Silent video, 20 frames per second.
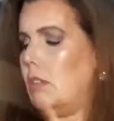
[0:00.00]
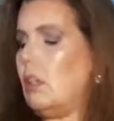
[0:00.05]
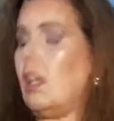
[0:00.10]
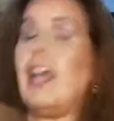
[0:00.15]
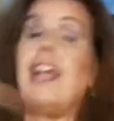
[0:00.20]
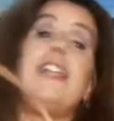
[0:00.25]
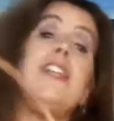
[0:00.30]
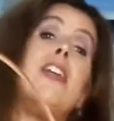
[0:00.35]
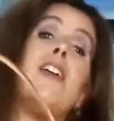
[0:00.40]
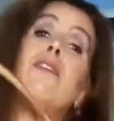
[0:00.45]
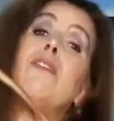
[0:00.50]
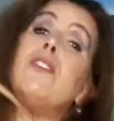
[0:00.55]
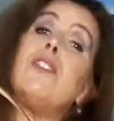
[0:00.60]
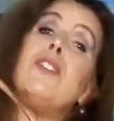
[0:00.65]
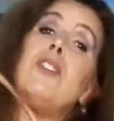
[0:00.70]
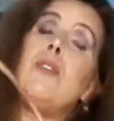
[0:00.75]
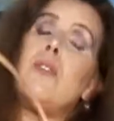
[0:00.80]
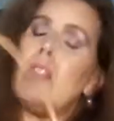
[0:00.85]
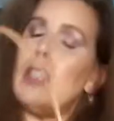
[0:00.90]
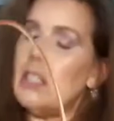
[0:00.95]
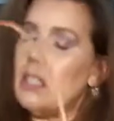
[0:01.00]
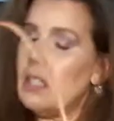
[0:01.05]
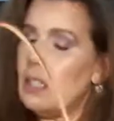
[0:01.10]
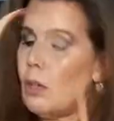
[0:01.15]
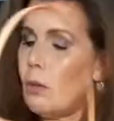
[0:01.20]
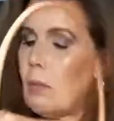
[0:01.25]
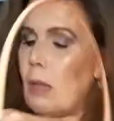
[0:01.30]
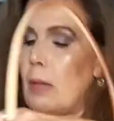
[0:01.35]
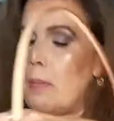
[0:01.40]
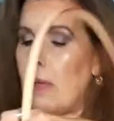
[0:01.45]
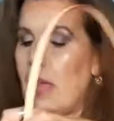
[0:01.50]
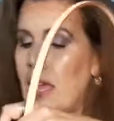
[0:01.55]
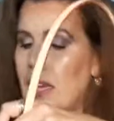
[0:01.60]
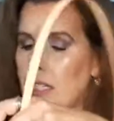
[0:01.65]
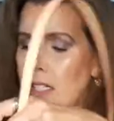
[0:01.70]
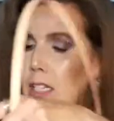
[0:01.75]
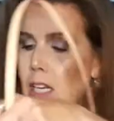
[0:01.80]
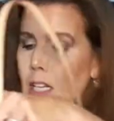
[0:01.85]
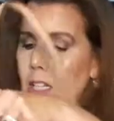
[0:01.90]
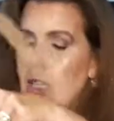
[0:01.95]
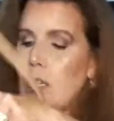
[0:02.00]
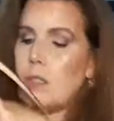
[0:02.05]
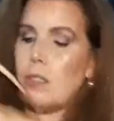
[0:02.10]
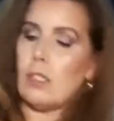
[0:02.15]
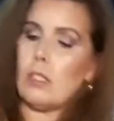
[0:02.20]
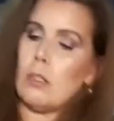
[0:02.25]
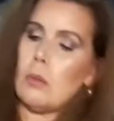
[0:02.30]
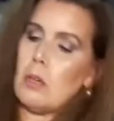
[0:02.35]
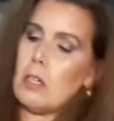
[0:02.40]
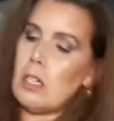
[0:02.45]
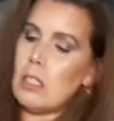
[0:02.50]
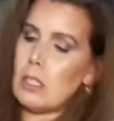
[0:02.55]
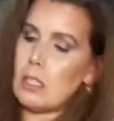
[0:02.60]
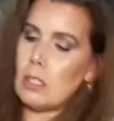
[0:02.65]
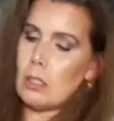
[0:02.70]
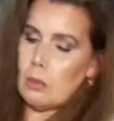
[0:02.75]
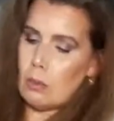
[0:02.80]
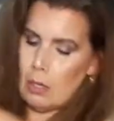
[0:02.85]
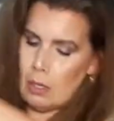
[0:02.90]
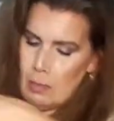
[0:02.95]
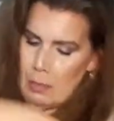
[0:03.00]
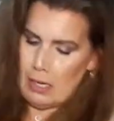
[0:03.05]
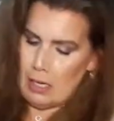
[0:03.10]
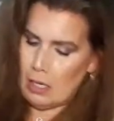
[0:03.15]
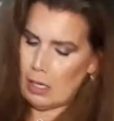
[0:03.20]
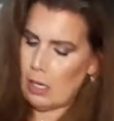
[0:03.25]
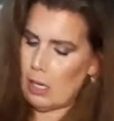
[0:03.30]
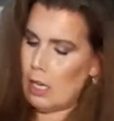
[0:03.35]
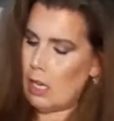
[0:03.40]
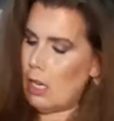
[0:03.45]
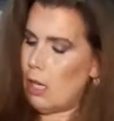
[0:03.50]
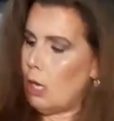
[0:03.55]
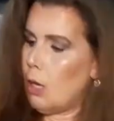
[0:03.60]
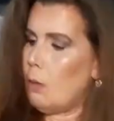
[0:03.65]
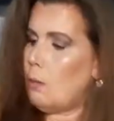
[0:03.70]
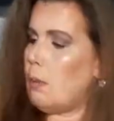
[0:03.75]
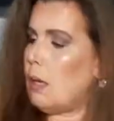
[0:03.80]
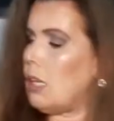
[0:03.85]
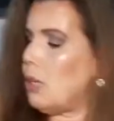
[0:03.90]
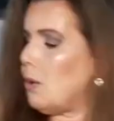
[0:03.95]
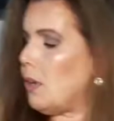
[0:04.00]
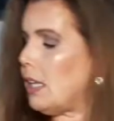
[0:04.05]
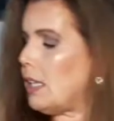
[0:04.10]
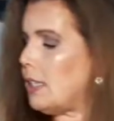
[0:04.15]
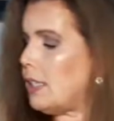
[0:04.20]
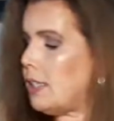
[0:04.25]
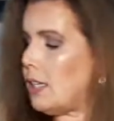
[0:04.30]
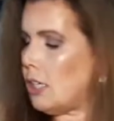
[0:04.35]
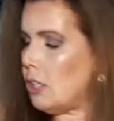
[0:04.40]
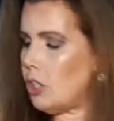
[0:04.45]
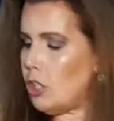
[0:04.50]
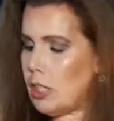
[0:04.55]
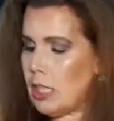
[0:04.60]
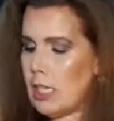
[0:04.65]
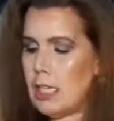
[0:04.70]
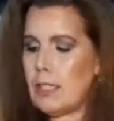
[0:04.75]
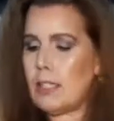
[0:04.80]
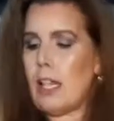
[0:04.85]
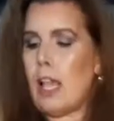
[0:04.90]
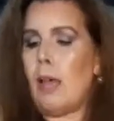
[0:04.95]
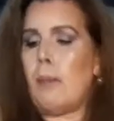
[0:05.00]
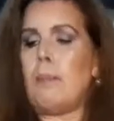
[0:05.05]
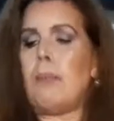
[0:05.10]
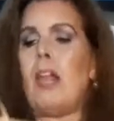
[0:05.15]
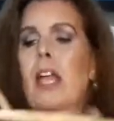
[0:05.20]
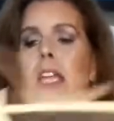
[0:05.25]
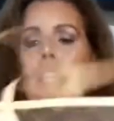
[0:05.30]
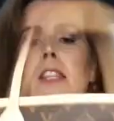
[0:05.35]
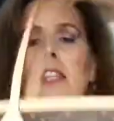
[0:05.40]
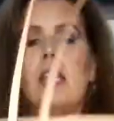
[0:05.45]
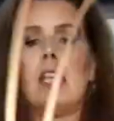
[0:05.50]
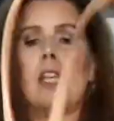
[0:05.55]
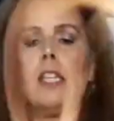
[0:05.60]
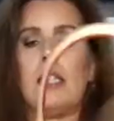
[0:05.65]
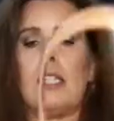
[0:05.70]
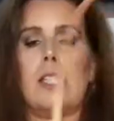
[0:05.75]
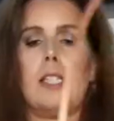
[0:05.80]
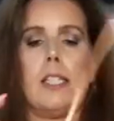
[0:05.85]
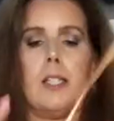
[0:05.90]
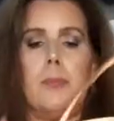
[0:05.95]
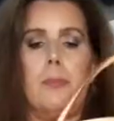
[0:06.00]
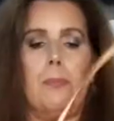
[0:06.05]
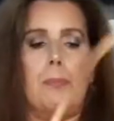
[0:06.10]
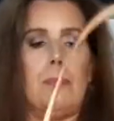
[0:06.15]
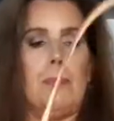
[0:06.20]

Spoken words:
I never do this, so my bag's not used to it, it's screaming. But you can cinch these up like this,